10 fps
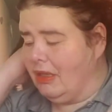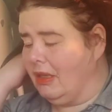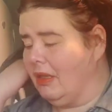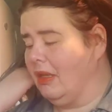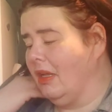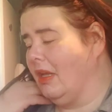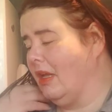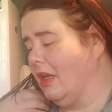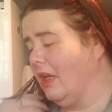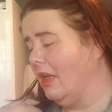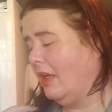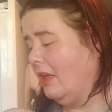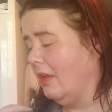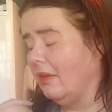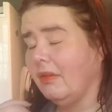
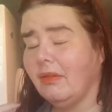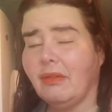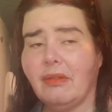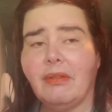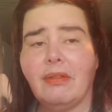No one is speaking in this clip.